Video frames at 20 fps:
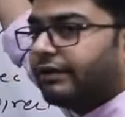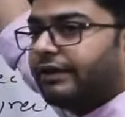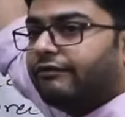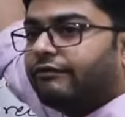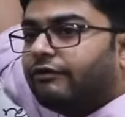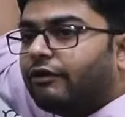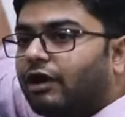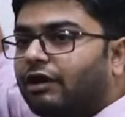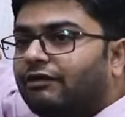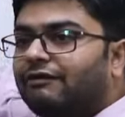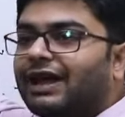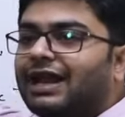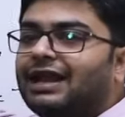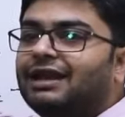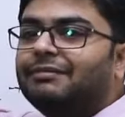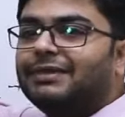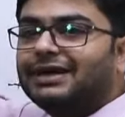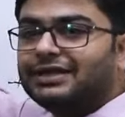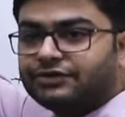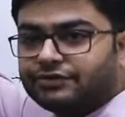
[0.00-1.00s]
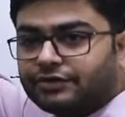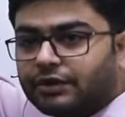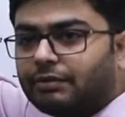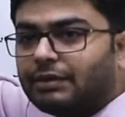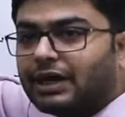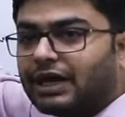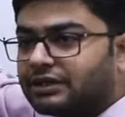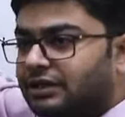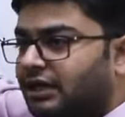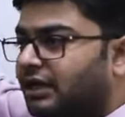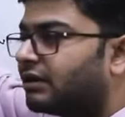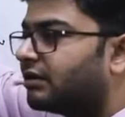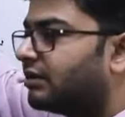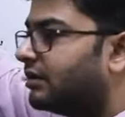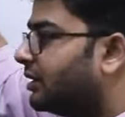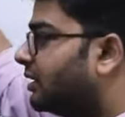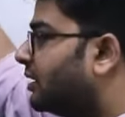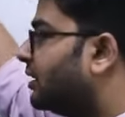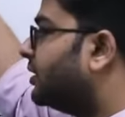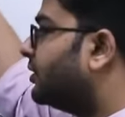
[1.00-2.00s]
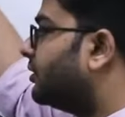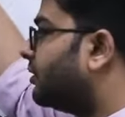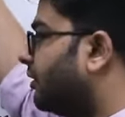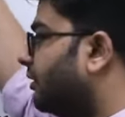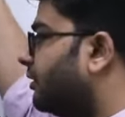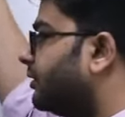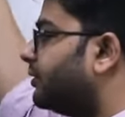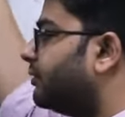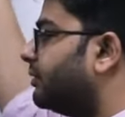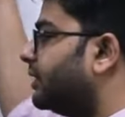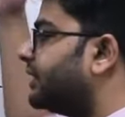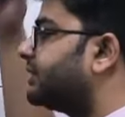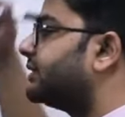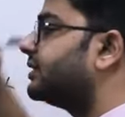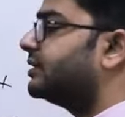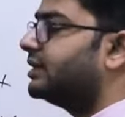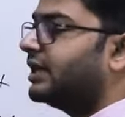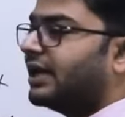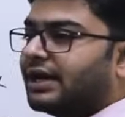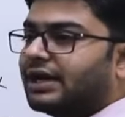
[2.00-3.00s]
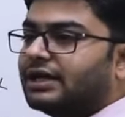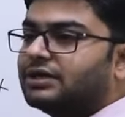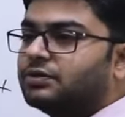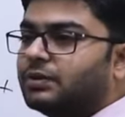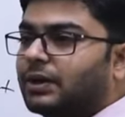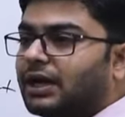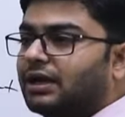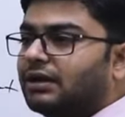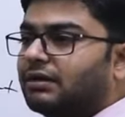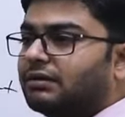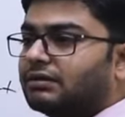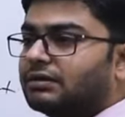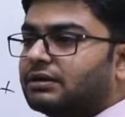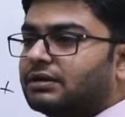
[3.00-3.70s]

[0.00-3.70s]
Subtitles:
to involve elements from other, you know, units there as well.